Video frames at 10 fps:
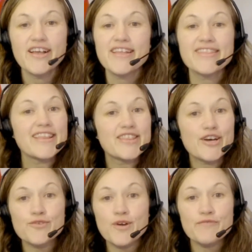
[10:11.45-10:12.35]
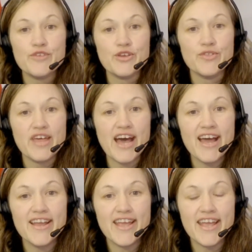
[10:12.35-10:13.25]
And then they'll review
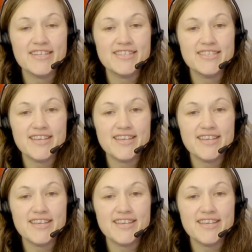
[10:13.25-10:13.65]
that, and